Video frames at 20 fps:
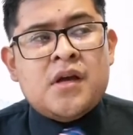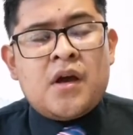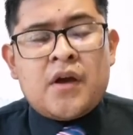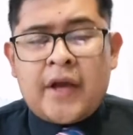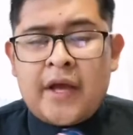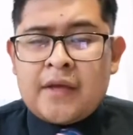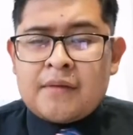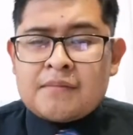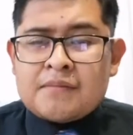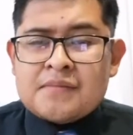
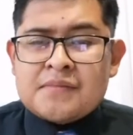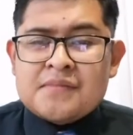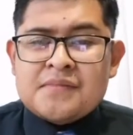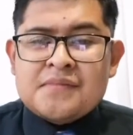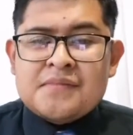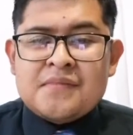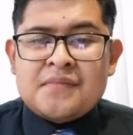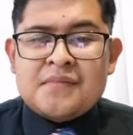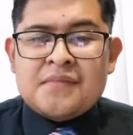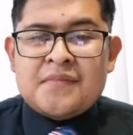Okay,
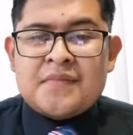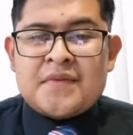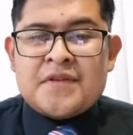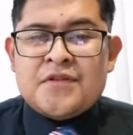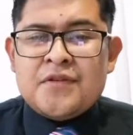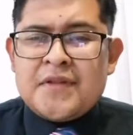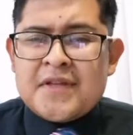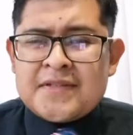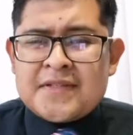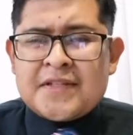
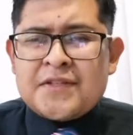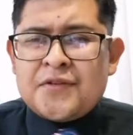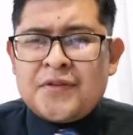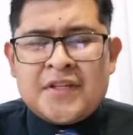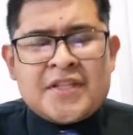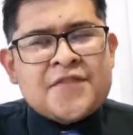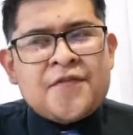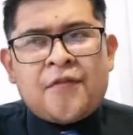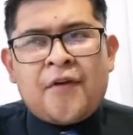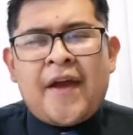you listen to
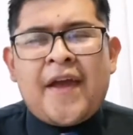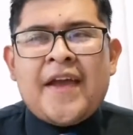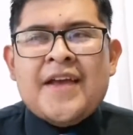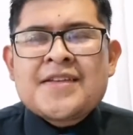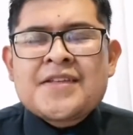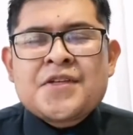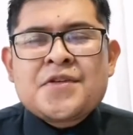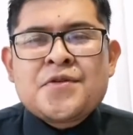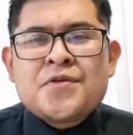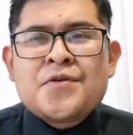this
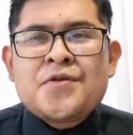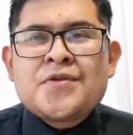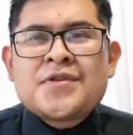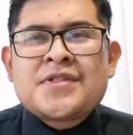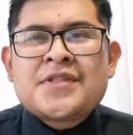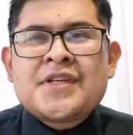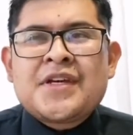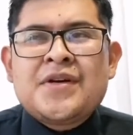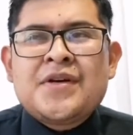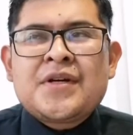phrase and you
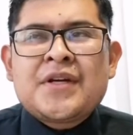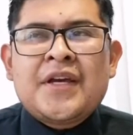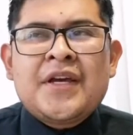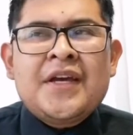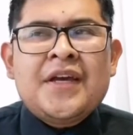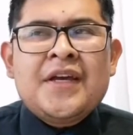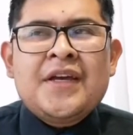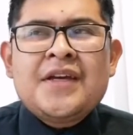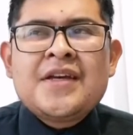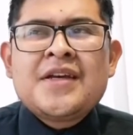say,
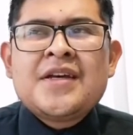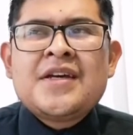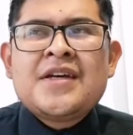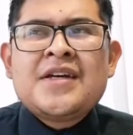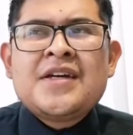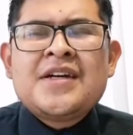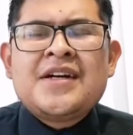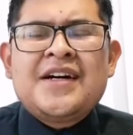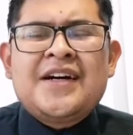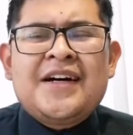okay,
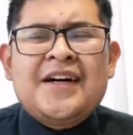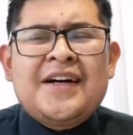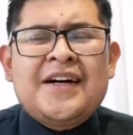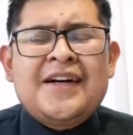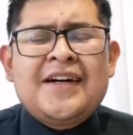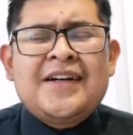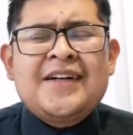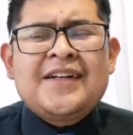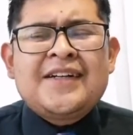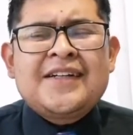
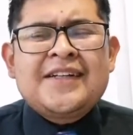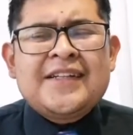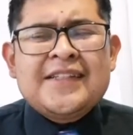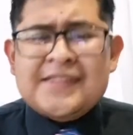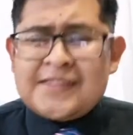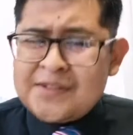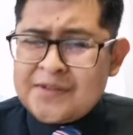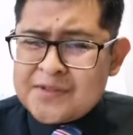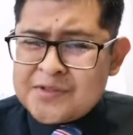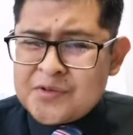
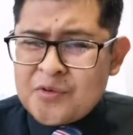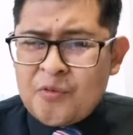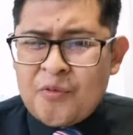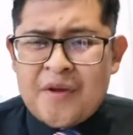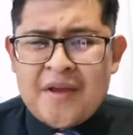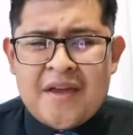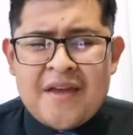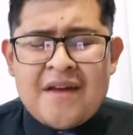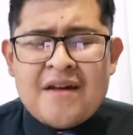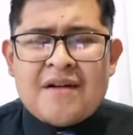it sounds
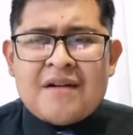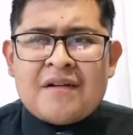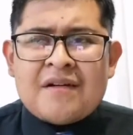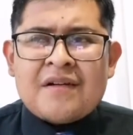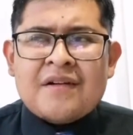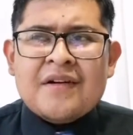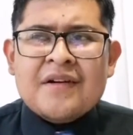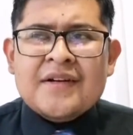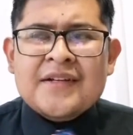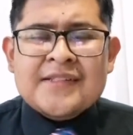
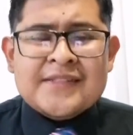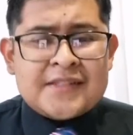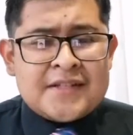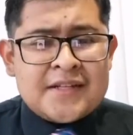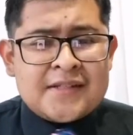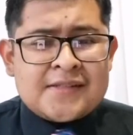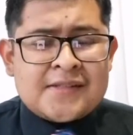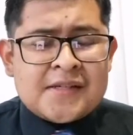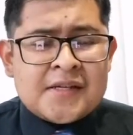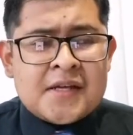weird, isn't
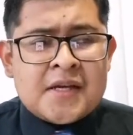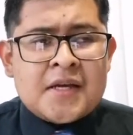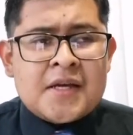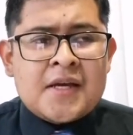it?